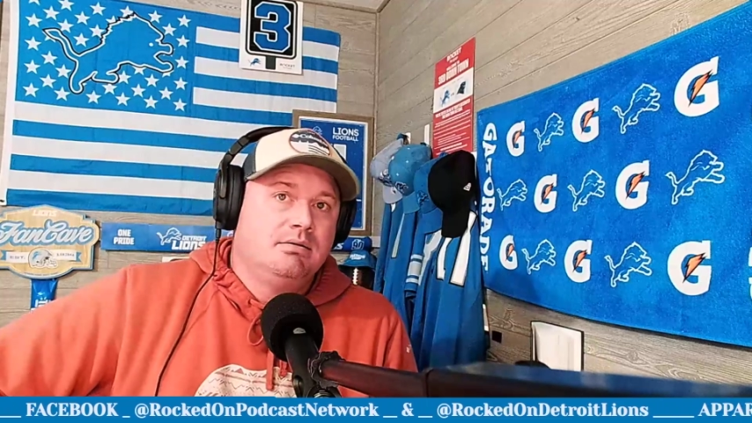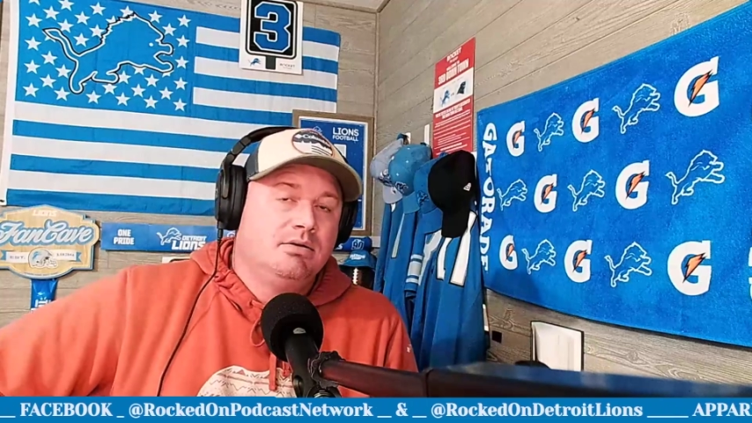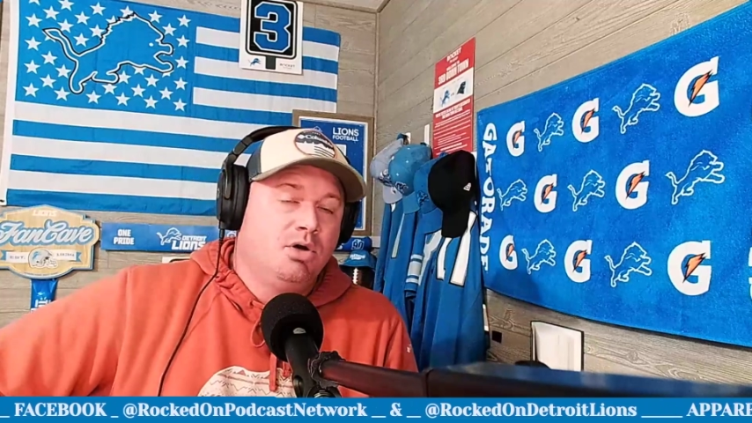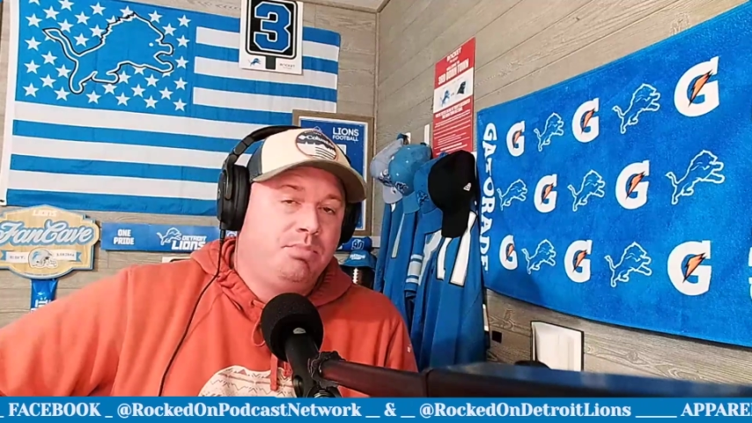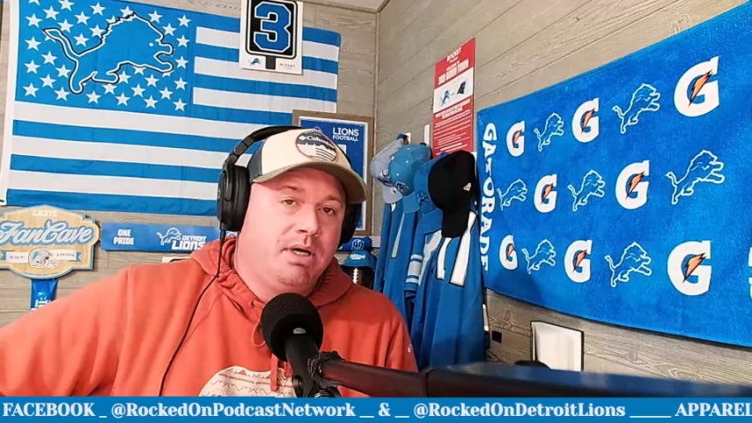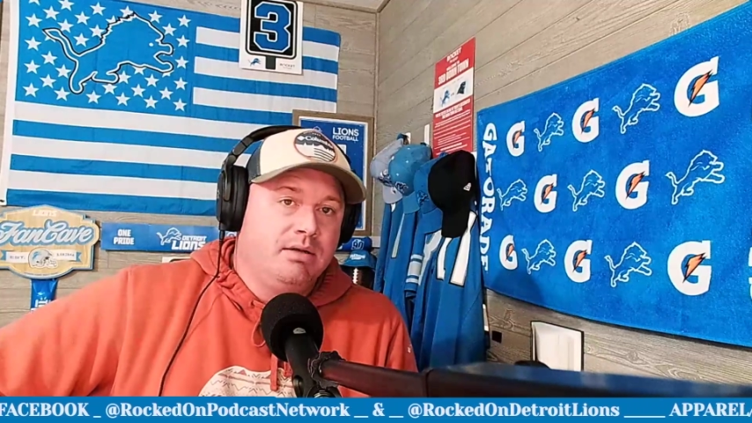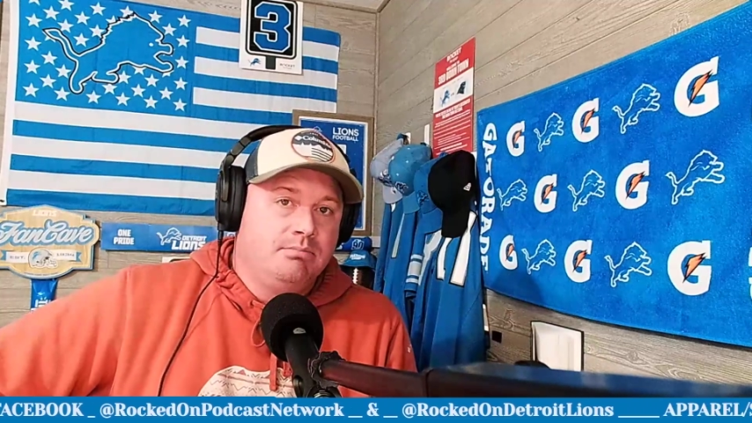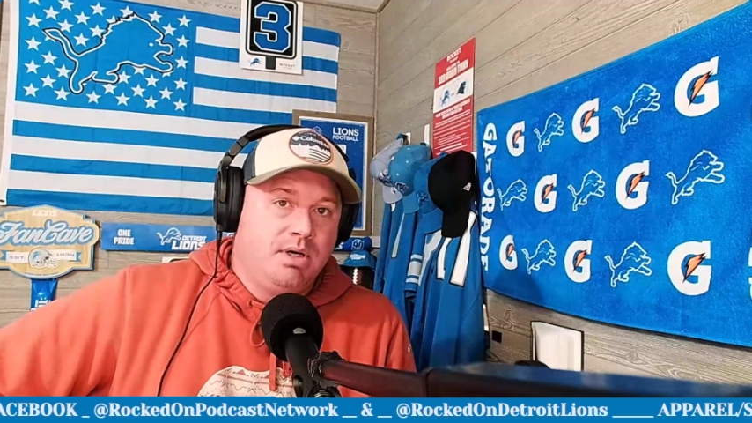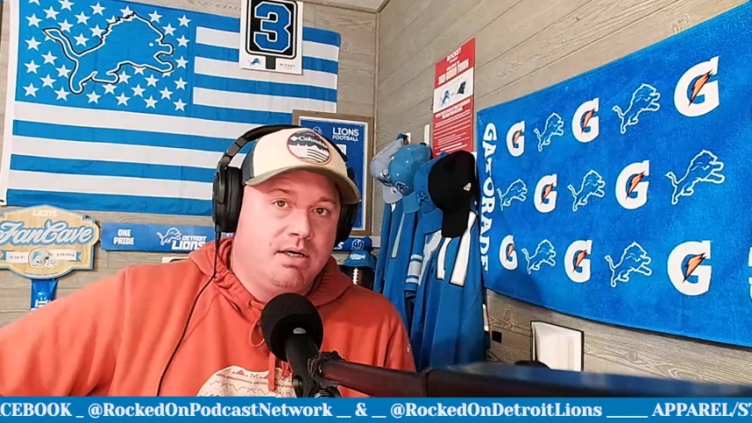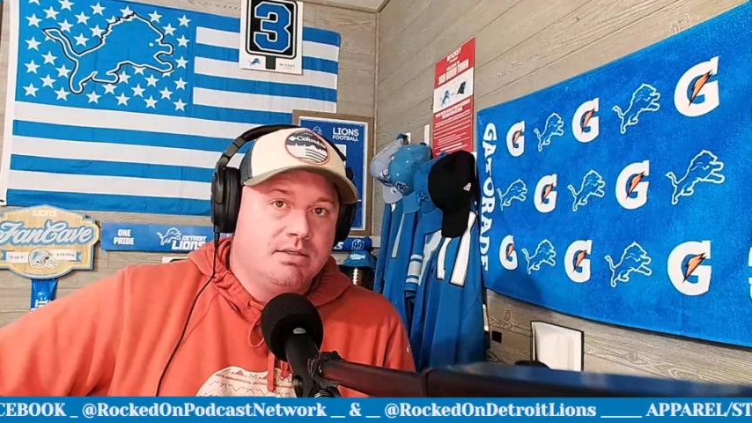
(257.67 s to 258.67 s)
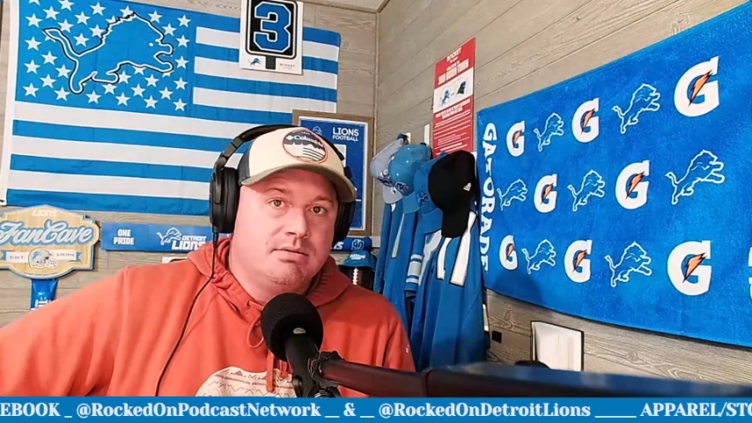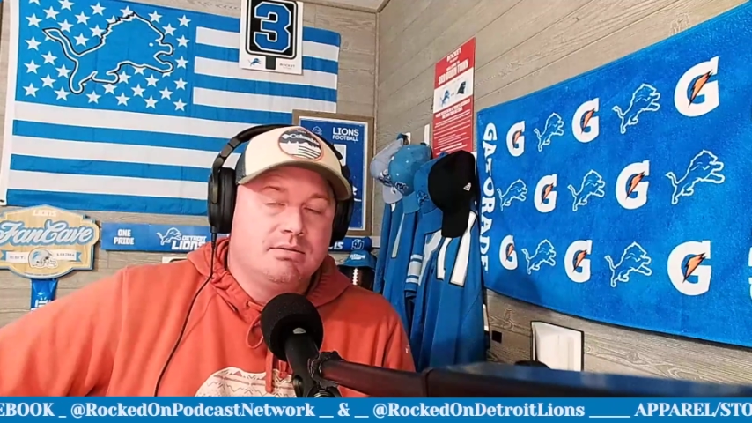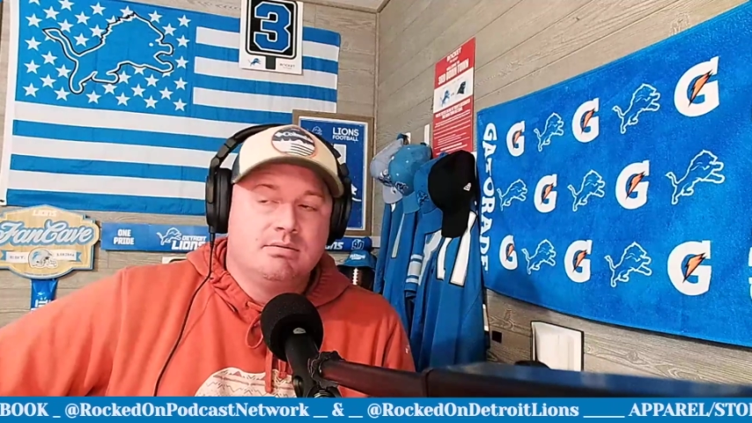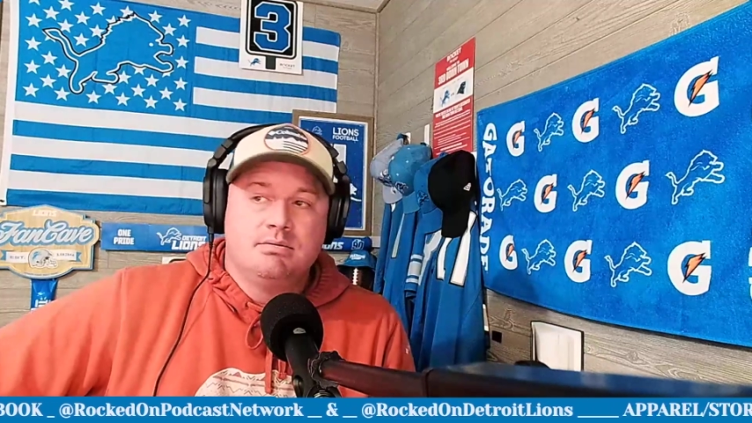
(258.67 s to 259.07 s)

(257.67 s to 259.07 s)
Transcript: No pun, pause.